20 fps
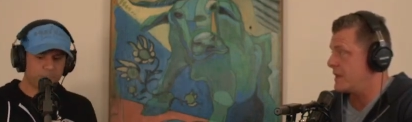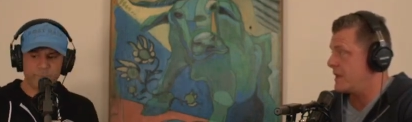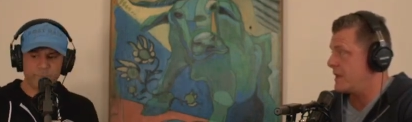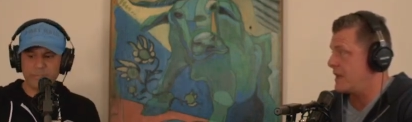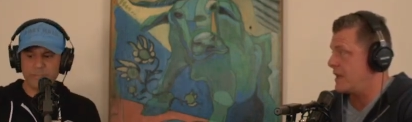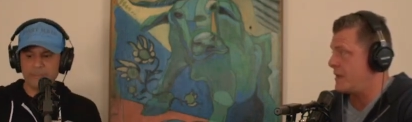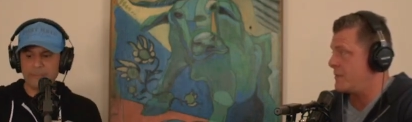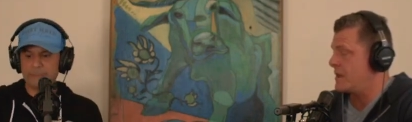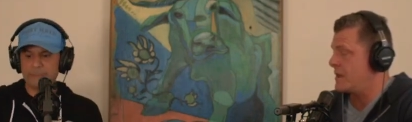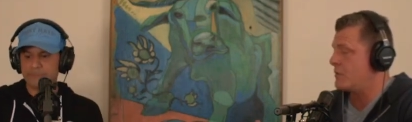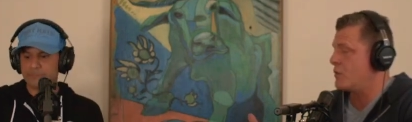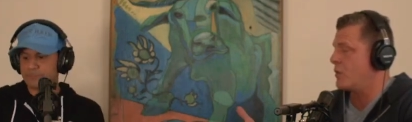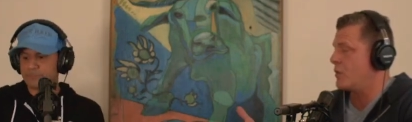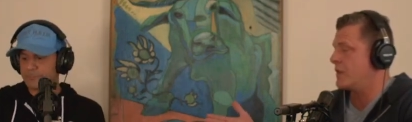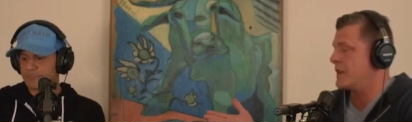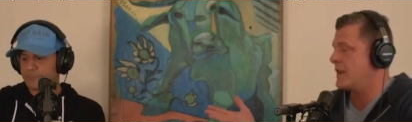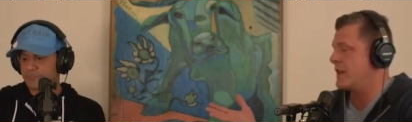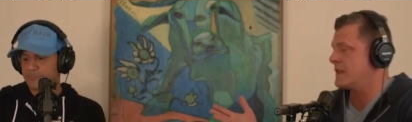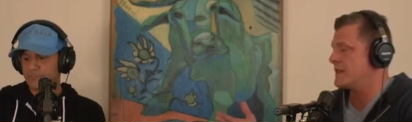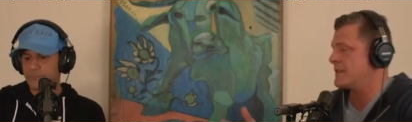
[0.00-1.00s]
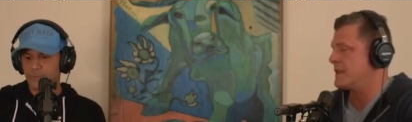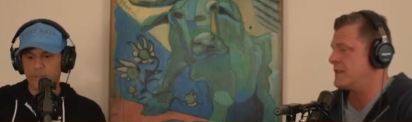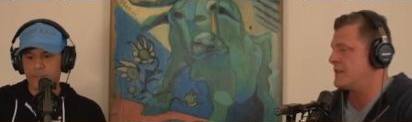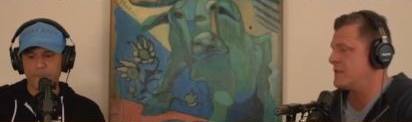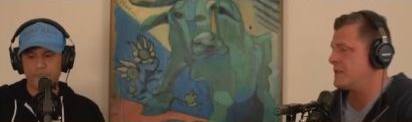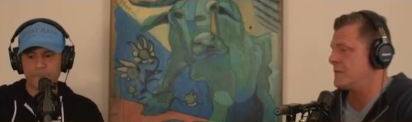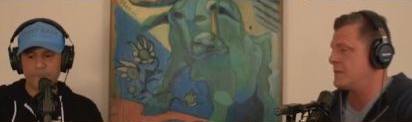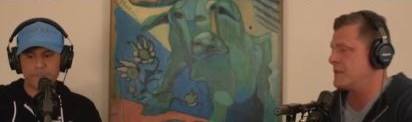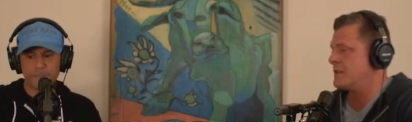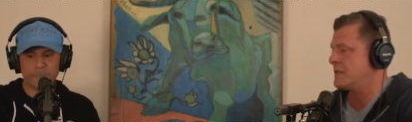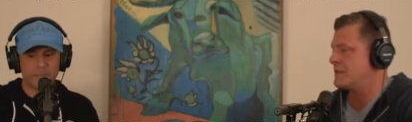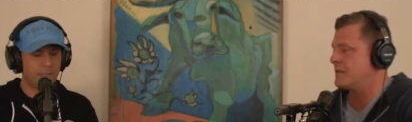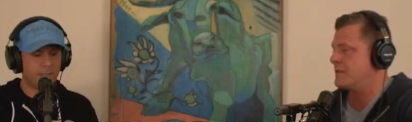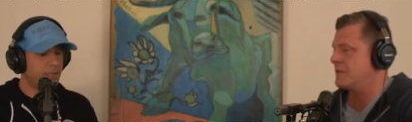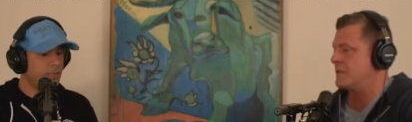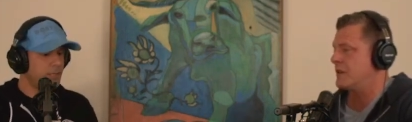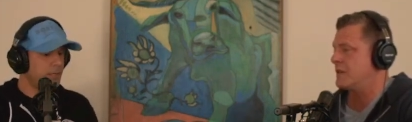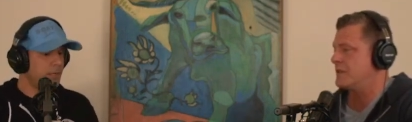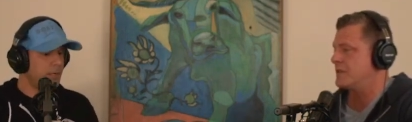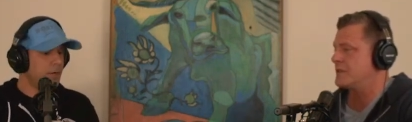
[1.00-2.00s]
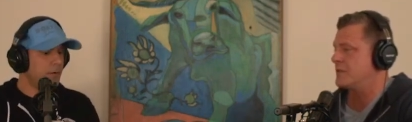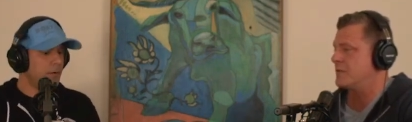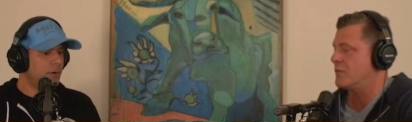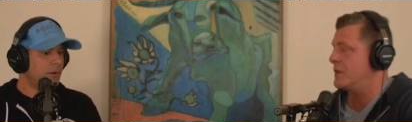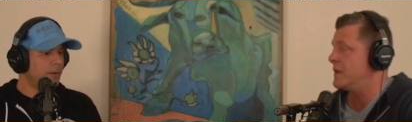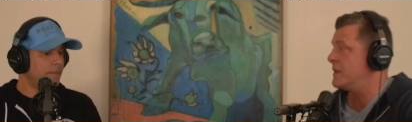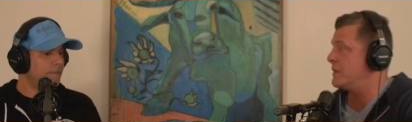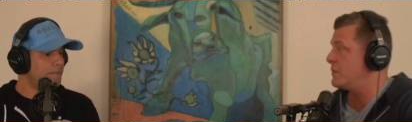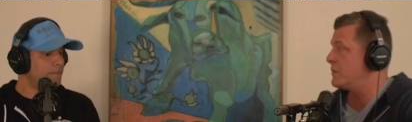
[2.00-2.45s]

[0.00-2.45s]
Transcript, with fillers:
Speaker 1: I mean, well, yeah. Let's get jump into some uh, some weak